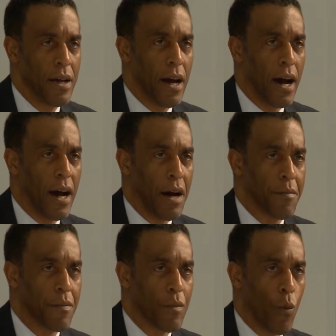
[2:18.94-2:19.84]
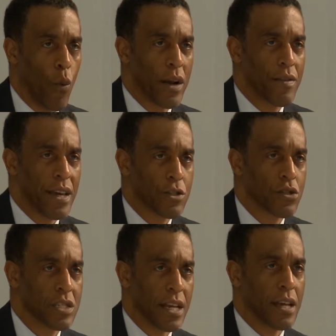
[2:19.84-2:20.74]
One of the
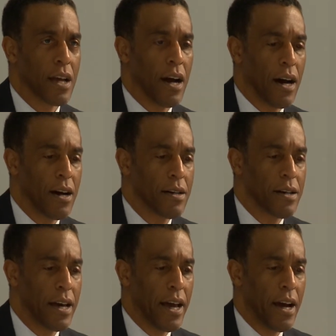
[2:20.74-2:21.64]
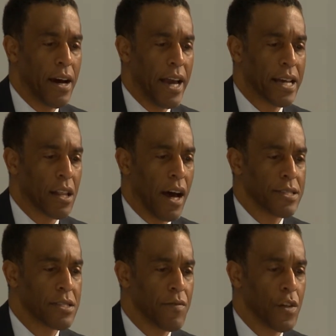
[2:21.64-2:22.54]
interesting
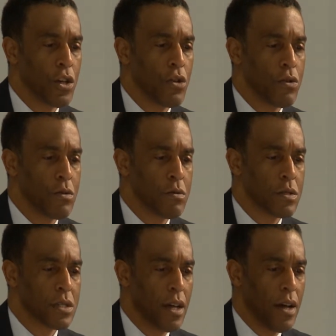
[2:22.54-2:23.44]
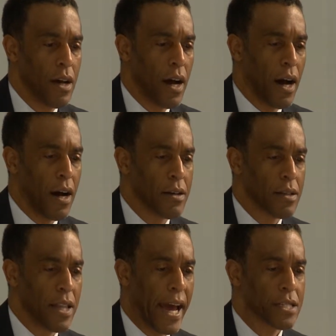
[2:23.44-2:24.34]
headlines in the news
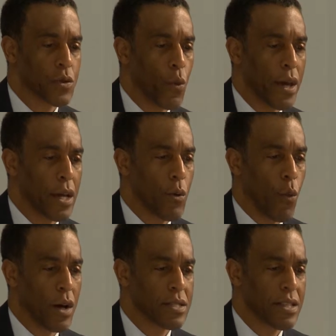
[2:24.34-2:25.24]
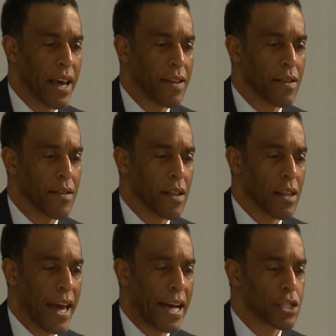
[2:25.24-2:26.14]
last week was that the
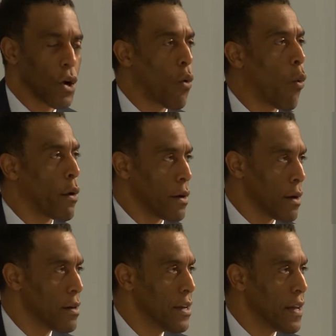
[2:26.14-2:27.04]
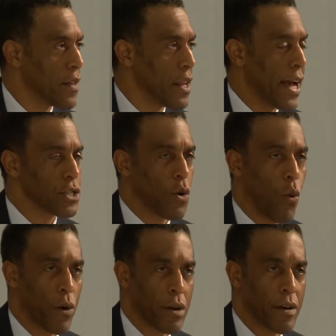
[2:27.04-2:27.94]
last quarter in
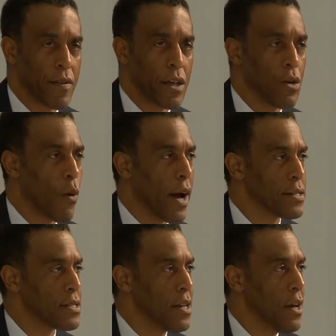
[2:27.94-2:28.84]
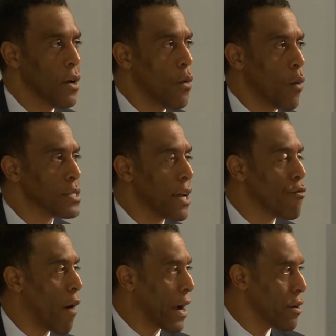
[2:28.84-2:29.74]
the U.S. was a
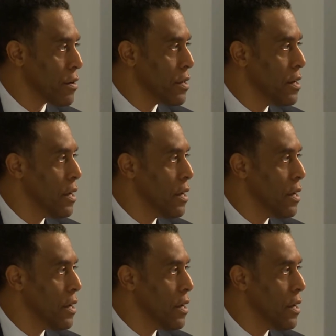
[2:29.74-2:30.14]
record